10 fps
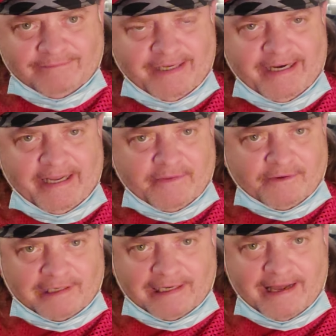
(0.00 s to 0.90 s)
any other
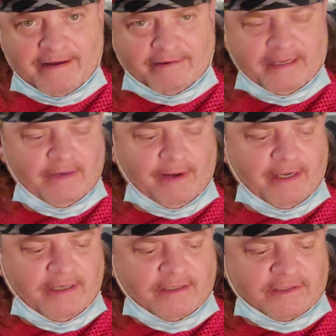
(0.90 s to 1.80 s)
cloud. Anyway,
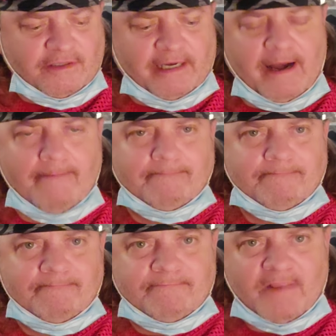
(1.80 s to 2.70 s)
so like I
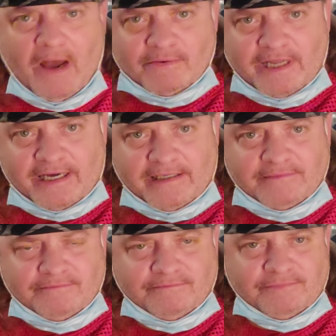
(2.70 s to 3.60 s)
was like
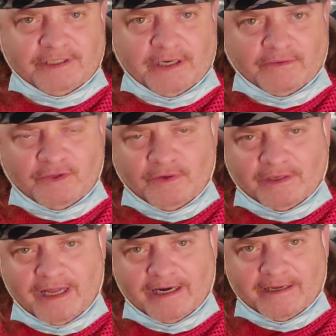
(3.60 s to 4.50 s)
doing a
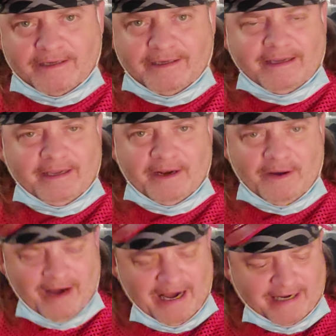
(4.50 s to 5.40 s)
lot
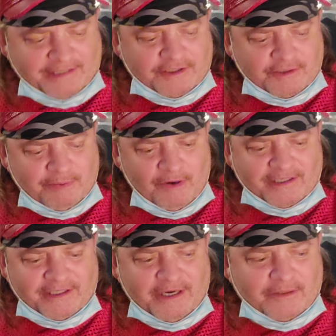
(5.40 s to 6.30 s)
of I got to the
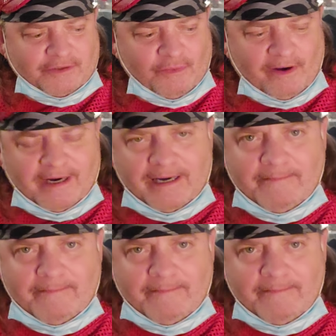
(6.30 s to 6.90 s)
point to where